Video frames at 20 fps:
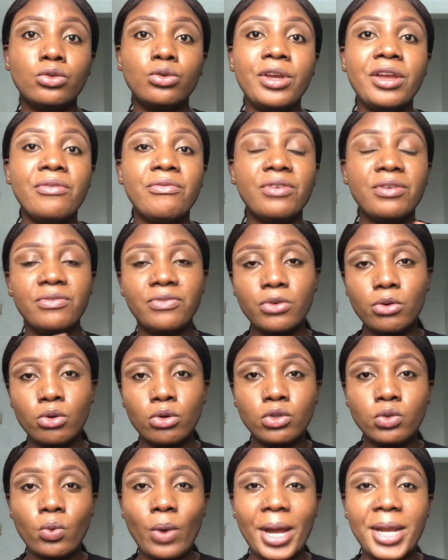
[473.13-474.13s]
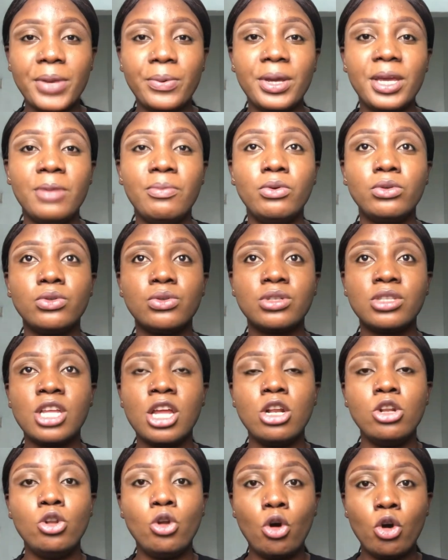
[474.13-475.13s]
doing reviews why they were able to
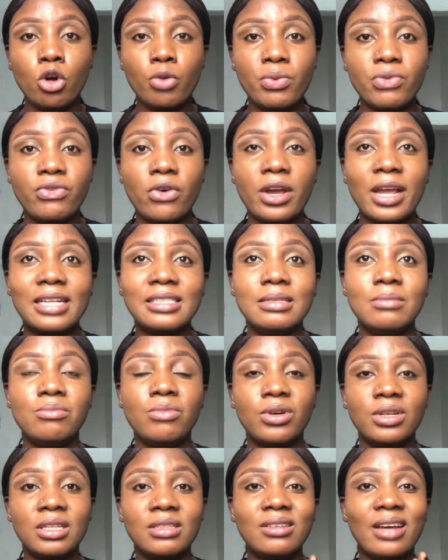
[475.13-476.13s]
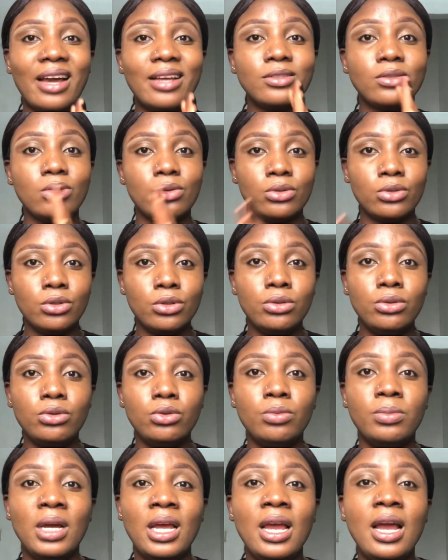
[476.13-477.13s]
stay long before getting monetized on
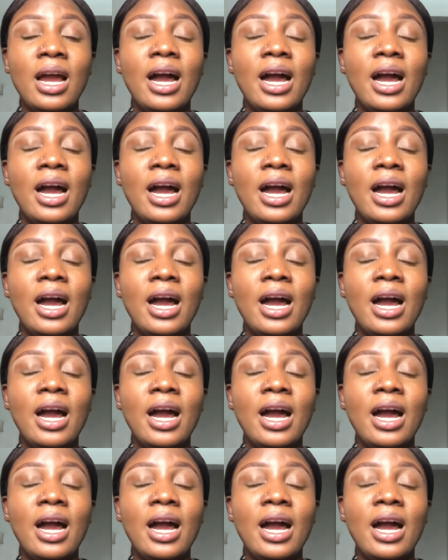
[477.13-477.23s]
YouTube.